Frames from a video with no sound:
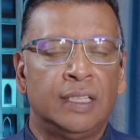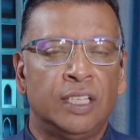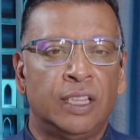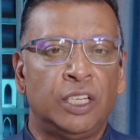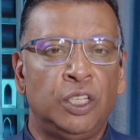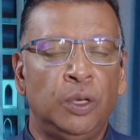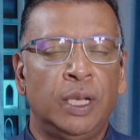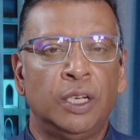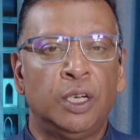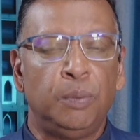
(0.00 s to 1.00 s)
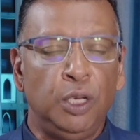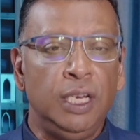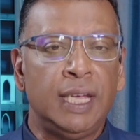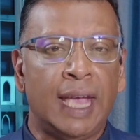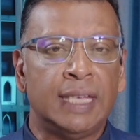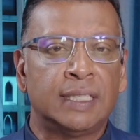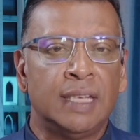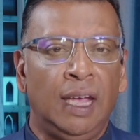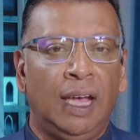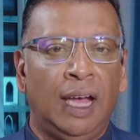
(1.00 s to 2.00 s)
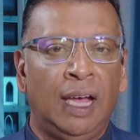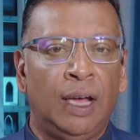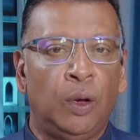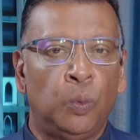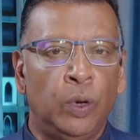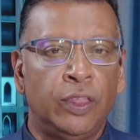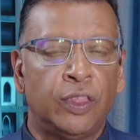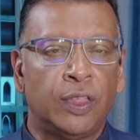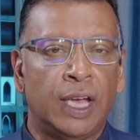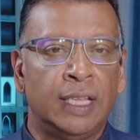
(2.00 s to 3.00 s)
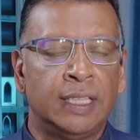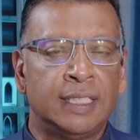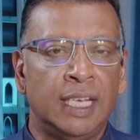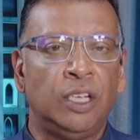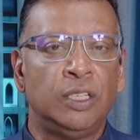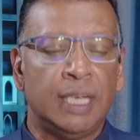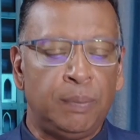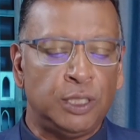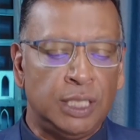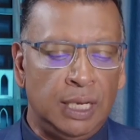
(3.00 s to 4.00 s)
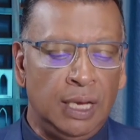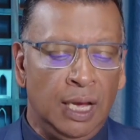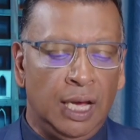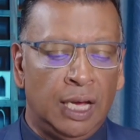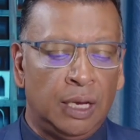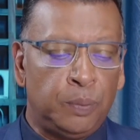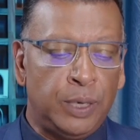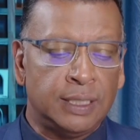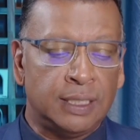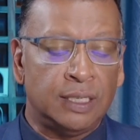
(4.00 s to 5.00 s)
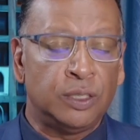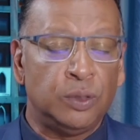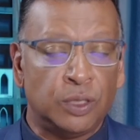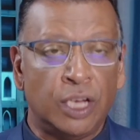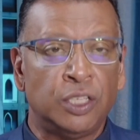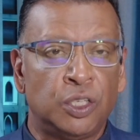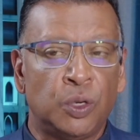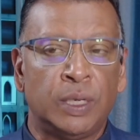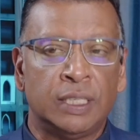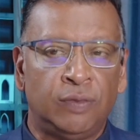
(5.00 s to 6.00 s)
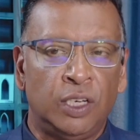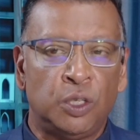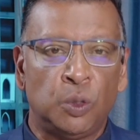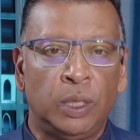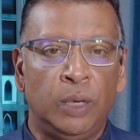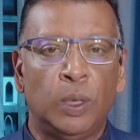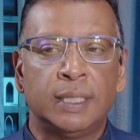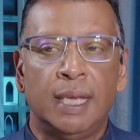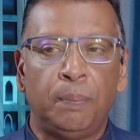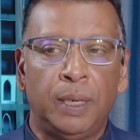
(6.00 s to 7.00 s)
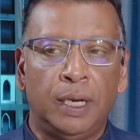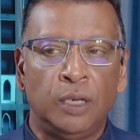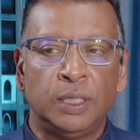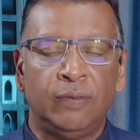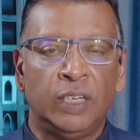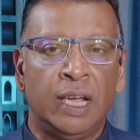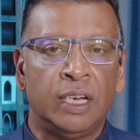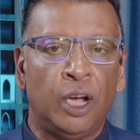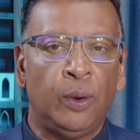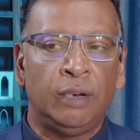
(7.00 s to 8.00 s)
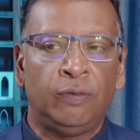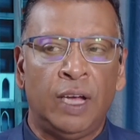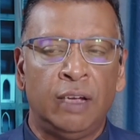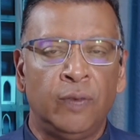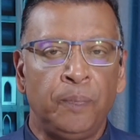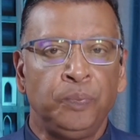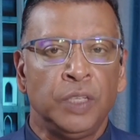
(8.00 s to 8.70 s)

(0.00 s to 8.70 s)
so that you can communicate with the second deputy president who's going to join us very shortly. WhatsApp 079-085-2511.